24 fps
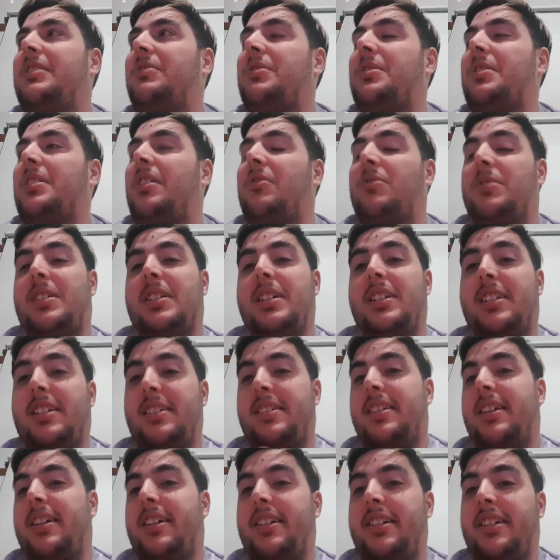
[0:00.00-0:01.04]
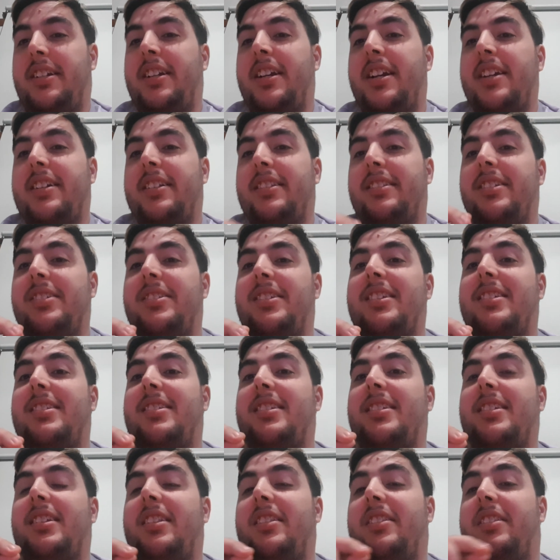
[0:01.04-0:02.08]
was gonna say this
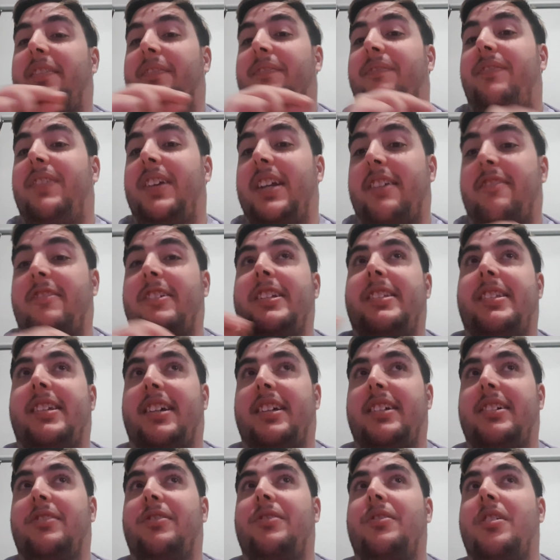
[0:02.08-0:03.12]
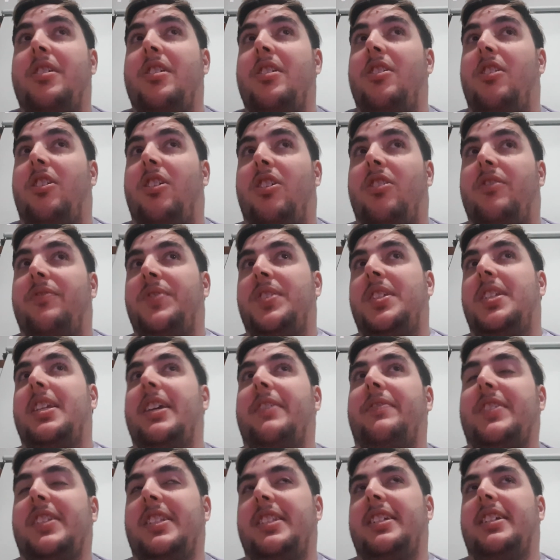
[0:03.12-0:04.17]
is the fairy tale of
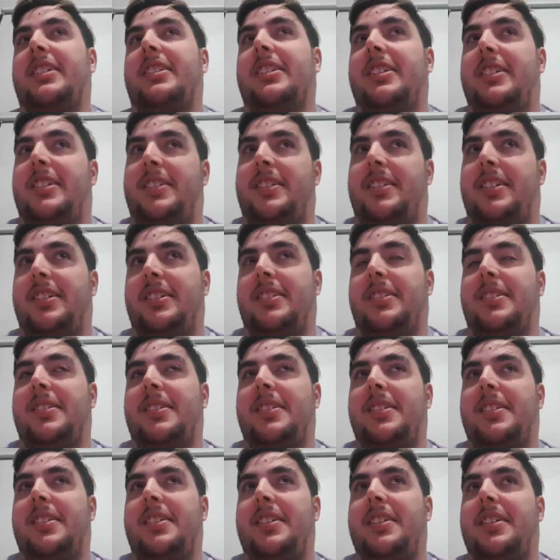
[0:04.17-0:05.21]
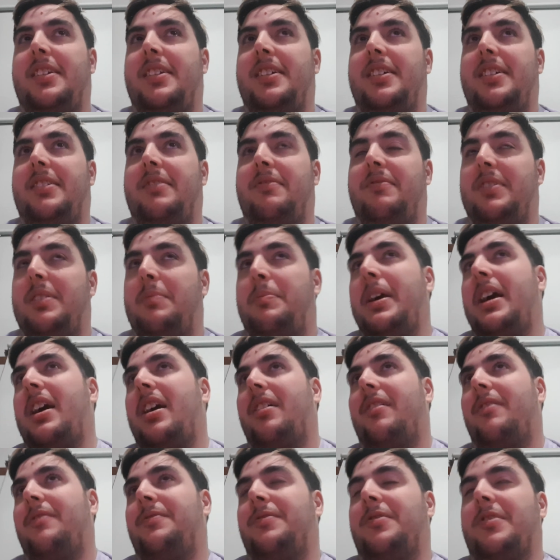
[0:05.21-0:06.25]
Seven Deadly Sins, with the
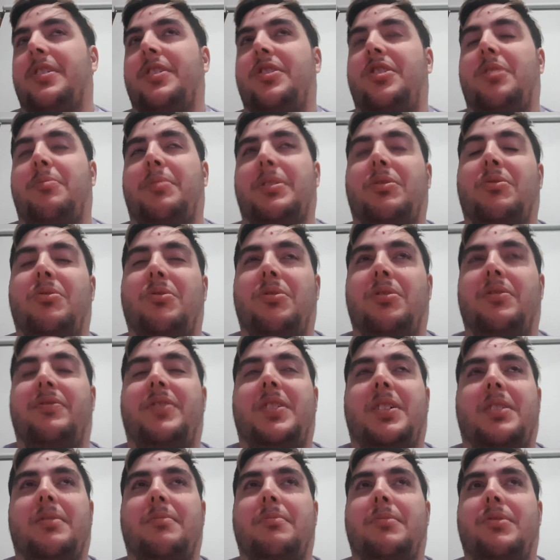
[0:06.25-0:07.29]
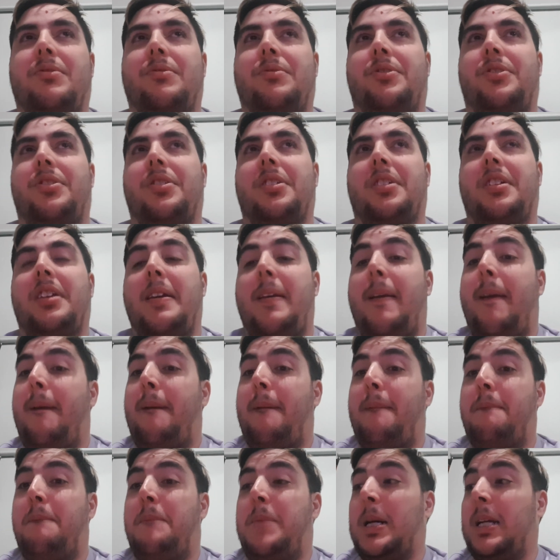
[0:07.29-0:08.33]
power of friendship and all the fucking bullshit.
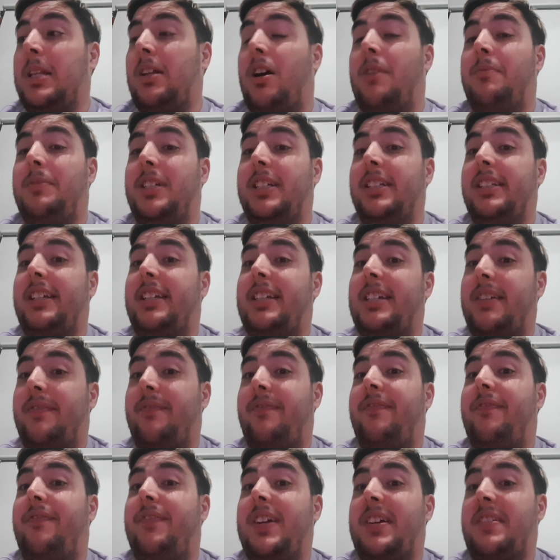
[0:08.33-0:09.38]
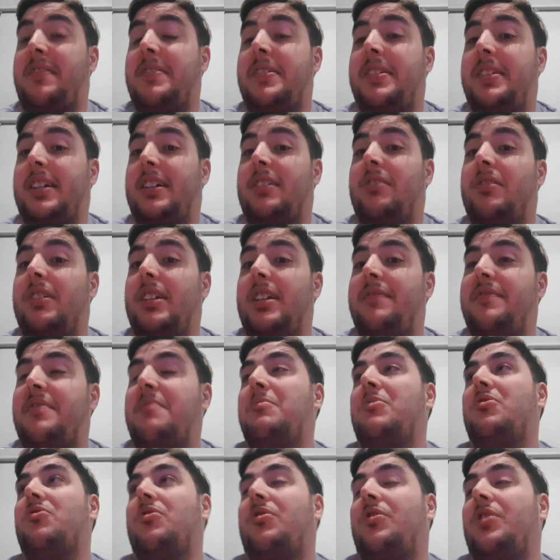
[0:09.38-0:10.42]
But I'm gonna give fairy tale even
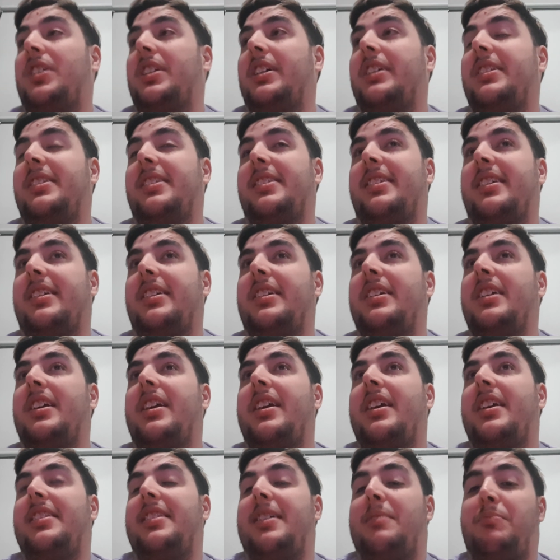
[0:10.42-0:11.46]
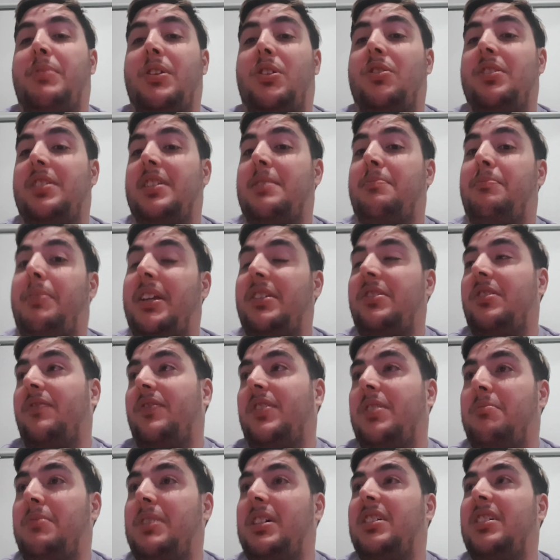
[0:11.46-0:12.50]
more credit and say that because it's based off
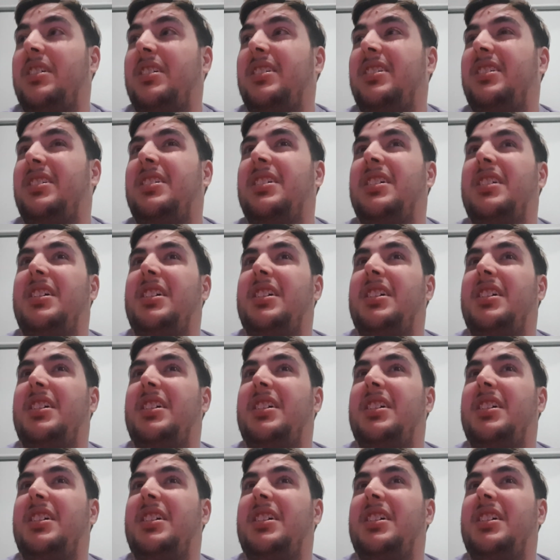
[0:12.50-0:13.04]
the manga,